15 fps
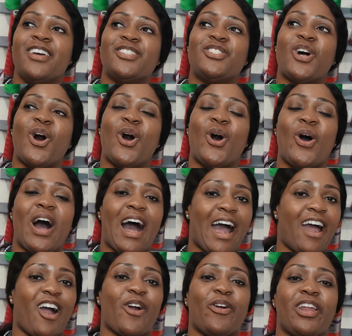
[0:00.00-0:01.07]
So
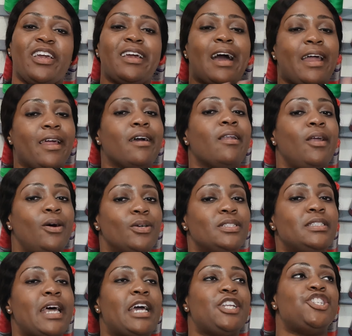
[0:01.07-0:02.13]
I already kind of
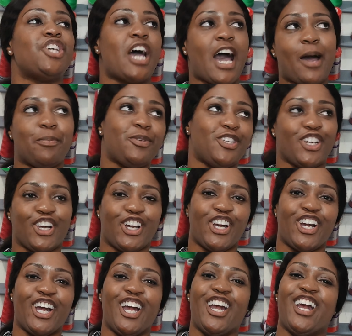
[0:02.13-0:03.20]
closed that
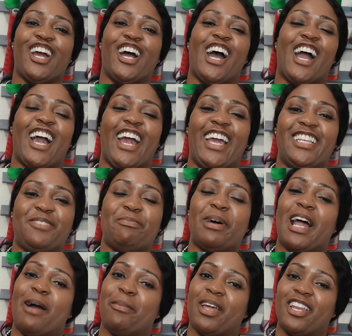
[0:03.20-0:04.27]
chapter, all right?
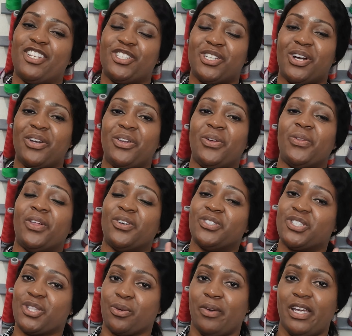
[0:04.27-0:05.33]
But I'm gonna show you
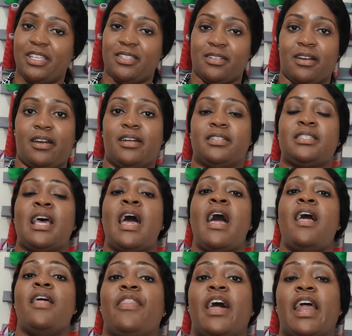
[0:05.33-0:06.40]
those 3 skirts
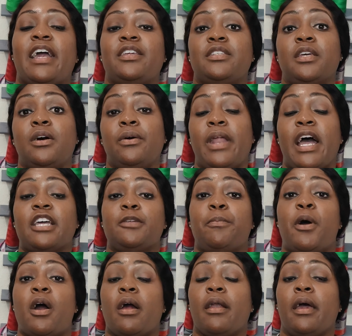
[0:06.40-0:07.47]
that I sewn as
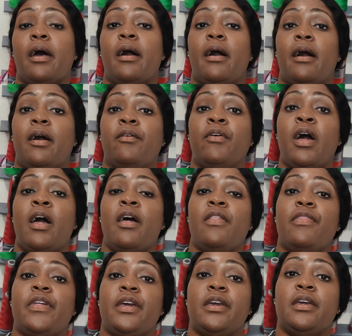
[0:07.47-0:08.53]
part of
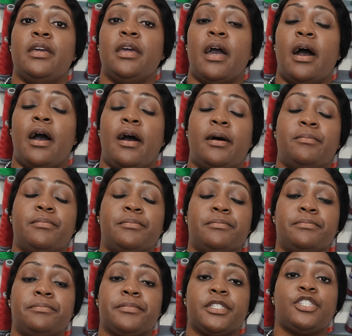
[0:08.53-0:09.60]
the
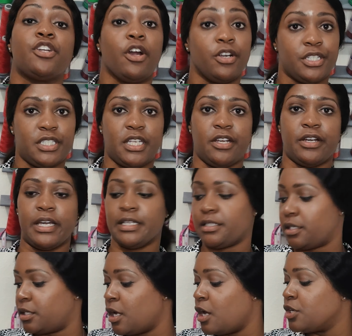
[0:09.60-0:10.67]
skirt
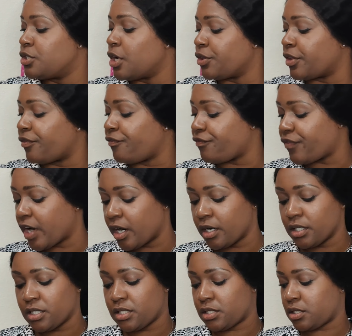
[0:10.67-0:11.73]
series. So the
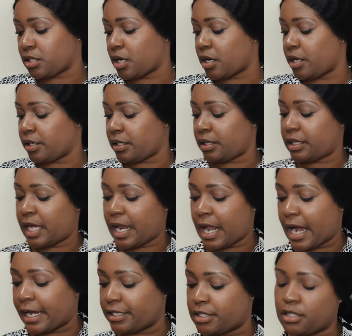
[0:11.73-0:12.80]
first skirt that
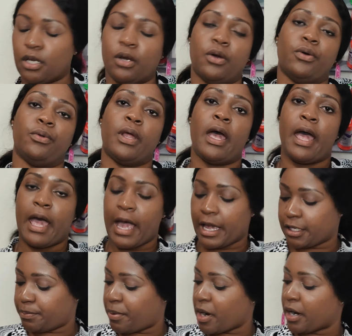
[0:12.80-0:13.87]
I sewn
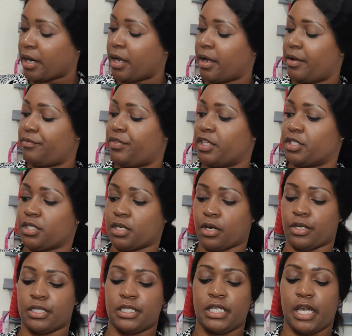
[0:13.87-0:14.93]
as part of the
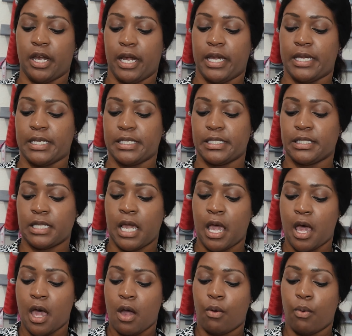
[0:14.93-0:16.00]
skirt series
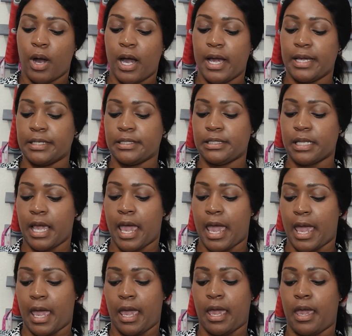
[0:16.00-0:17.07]
was
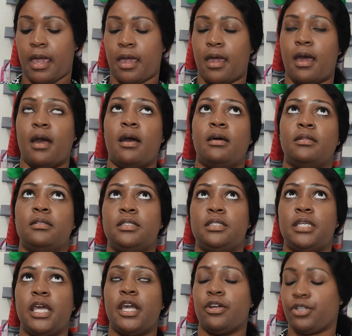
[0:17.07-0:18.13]
a
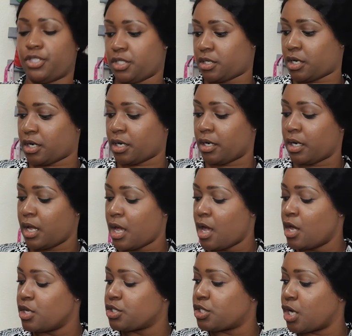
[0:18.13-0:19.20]
tiered skirt.
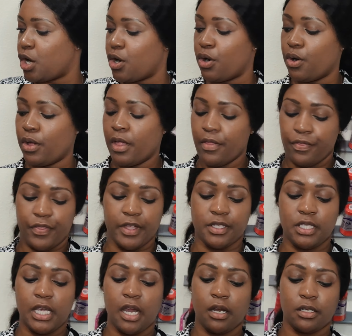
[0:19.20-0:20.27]
So the
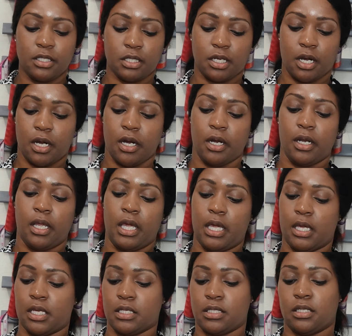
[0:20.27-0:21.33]
tiered skirt
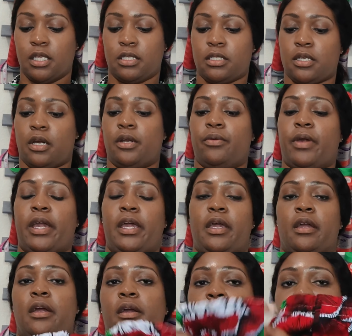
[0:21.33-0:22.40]
is this skirt right
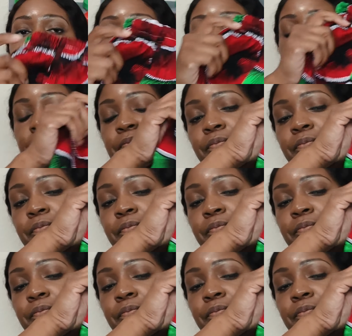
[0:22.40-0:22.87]
here.